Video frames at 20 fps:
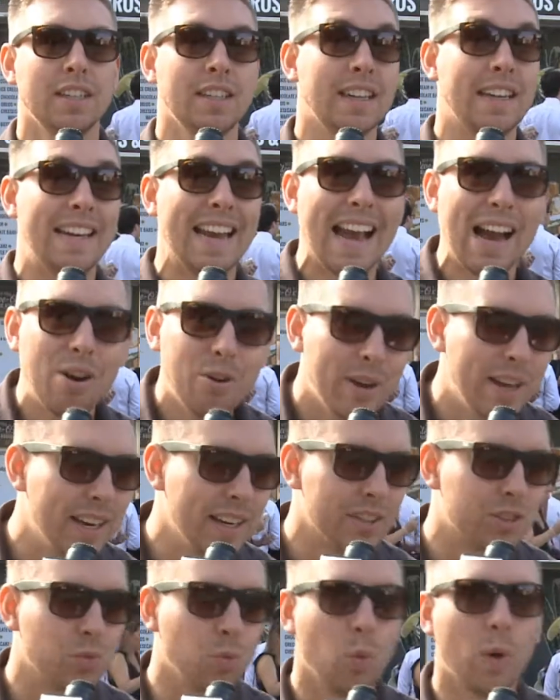Now in
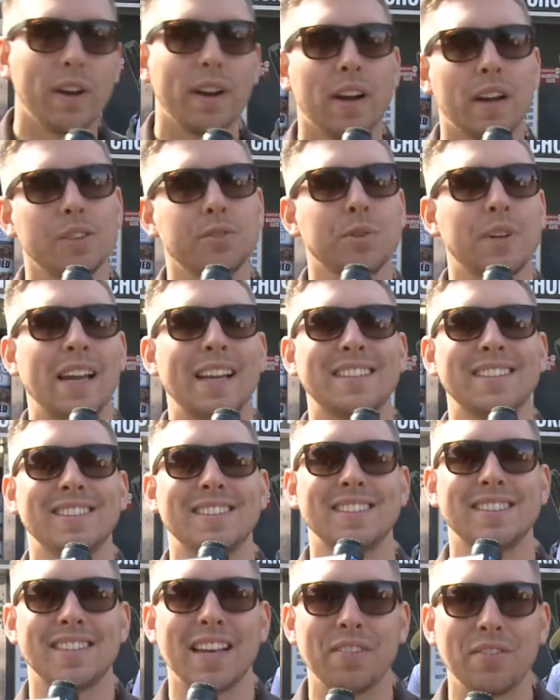its
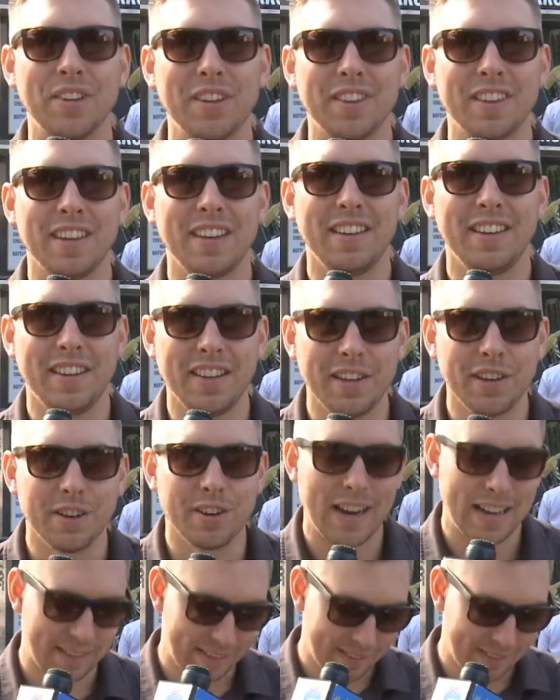107th year at